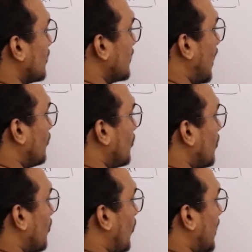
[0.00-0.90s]
Now,
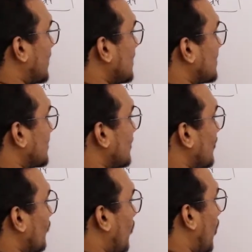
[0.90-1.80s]
what is
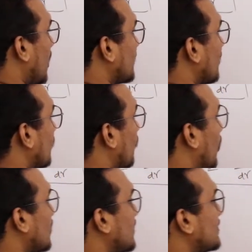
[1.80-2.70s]
volt?
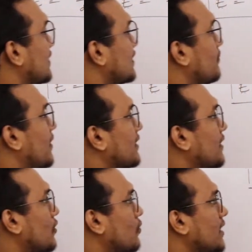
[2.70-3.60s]
Volt is nothing but the
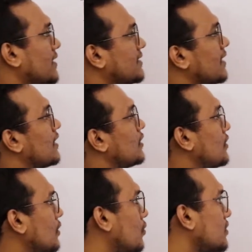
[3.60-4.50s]
units
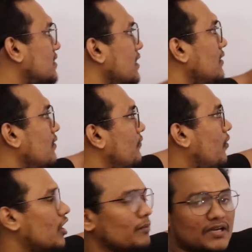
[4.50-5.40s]
used
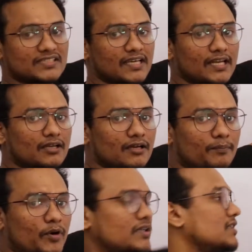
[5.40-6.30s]
for measuring
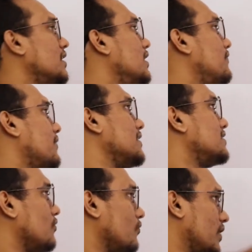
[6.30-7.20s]
potential
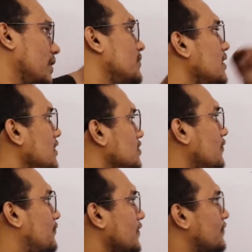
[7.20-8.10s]
difference, V.
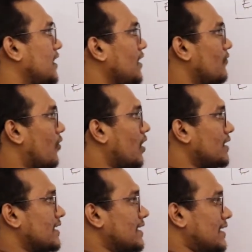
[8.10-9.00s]
So, 50
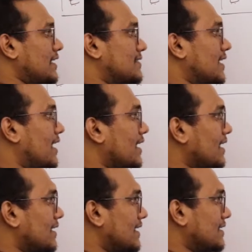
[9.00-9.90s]
volt is the
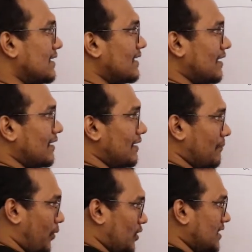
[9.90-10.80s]

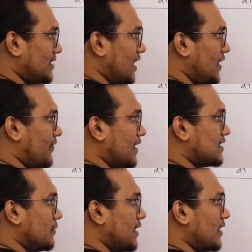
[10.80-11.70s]
potential
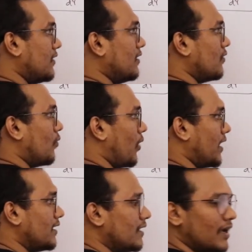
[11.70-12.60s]
difference in between
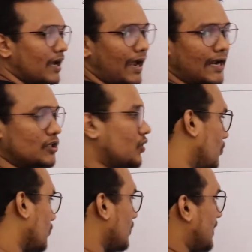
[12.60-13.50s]
1 and
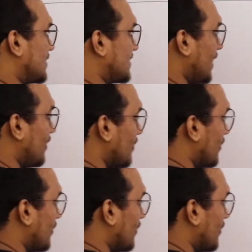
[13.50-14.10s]
2. Let's say